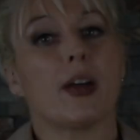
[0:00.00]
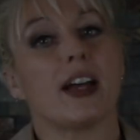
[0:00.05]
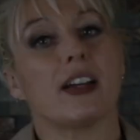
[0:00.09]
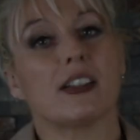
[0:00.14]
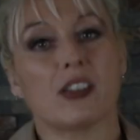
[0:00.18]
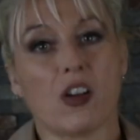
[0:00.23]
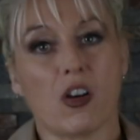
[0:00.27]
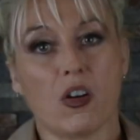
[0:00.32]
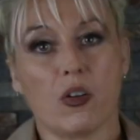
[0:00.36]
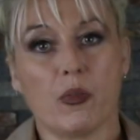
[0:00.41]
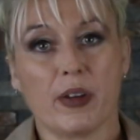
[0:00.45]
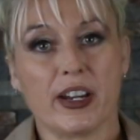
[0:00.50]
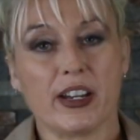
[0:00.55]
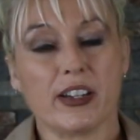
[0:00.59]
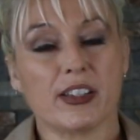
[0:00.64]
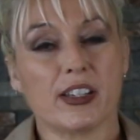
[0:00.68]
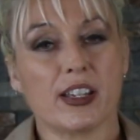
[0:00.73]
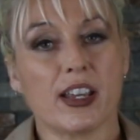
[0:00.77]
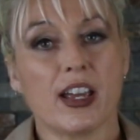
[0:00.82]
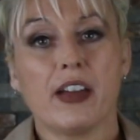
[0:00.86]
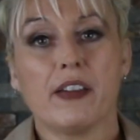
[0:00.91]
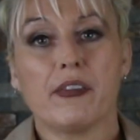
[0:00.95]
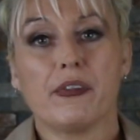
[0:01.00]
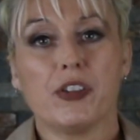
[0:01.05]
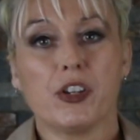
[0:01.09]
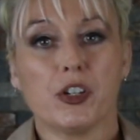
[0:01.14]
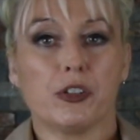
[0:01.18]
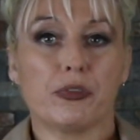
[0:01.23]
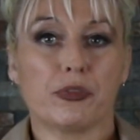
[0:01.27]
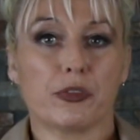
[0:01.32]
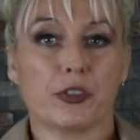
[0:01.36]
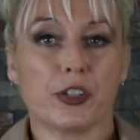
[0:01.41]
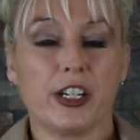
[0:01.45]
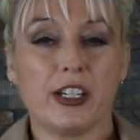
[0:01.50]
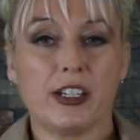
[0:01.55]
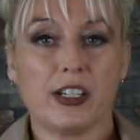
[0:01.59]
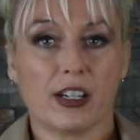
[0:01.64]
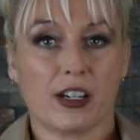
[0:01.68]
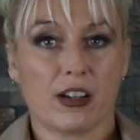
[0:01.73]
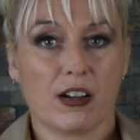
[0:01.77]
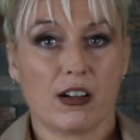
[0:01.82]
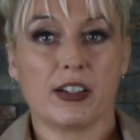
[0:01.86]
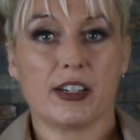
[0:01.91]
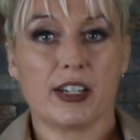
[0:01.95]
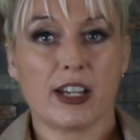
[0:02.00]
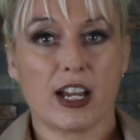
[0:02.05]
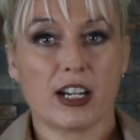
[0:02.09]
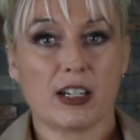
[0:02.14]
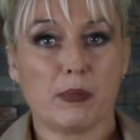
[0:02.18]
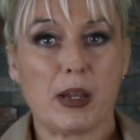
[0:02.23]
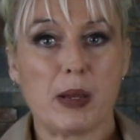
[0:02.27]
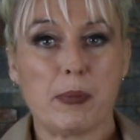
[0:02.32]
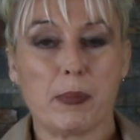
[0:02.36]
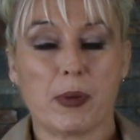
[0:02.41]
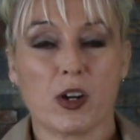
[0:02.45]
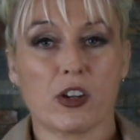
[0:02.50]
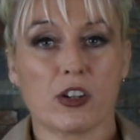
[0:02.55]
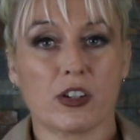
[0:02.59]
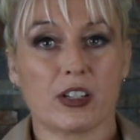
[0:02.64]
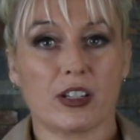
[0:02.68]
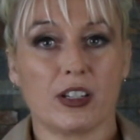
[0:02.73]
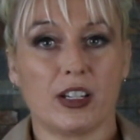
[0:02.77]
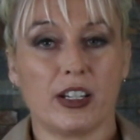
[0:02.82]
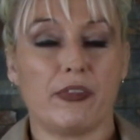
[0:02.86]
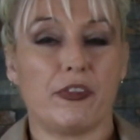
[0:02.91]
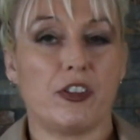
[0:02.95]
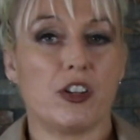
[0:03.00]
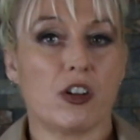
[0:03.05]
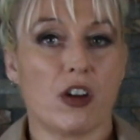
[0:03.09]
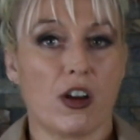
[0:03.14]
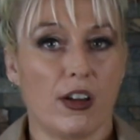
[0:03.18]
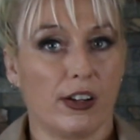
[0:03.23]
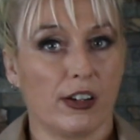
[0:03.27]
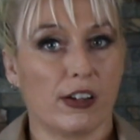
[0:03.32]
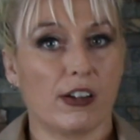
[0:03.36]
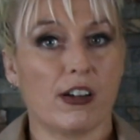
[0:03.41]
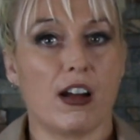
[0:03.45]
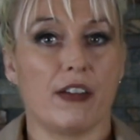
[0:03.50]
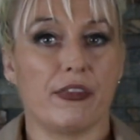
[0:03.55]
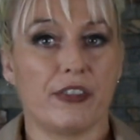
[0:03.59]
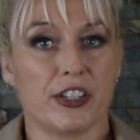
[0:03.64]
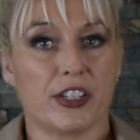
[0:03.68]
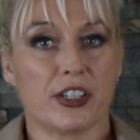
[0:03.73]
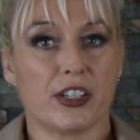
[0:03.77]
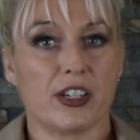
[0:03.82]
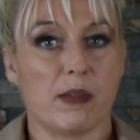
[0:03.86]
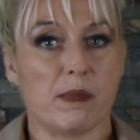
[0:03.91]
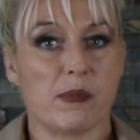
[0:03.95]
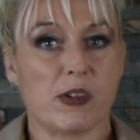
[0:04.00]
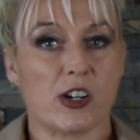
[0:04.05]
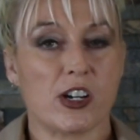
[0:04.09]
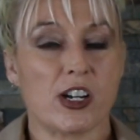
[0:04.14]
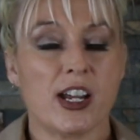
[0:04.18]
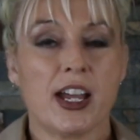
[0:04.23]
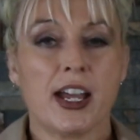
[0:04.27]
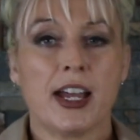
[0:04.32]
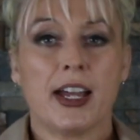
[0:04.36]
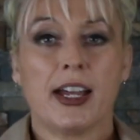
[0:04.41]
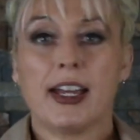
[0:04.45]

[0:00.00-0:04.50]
as always, feel free to contact me personally if you call our office number.